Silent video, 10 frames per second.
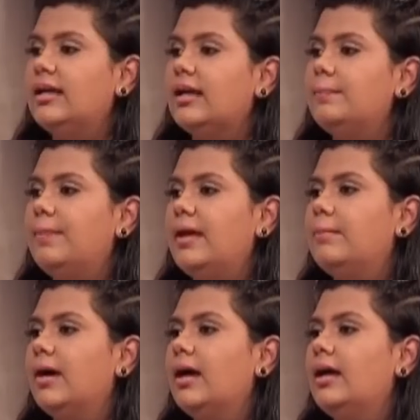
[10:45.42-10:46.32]
can pay
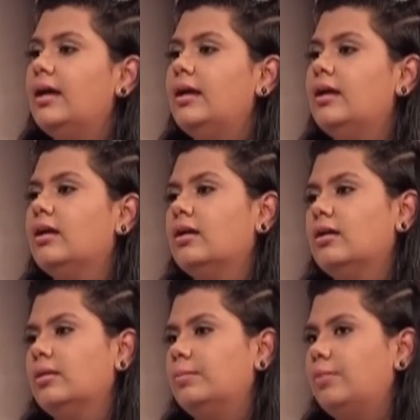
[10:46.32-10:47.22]
by
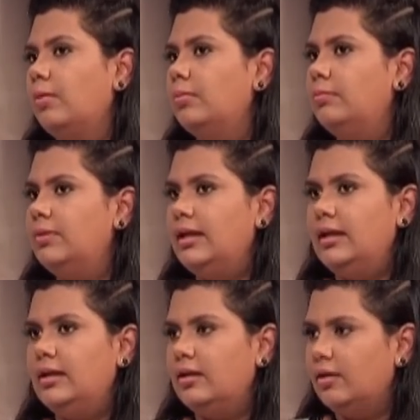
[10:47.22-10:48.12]
probably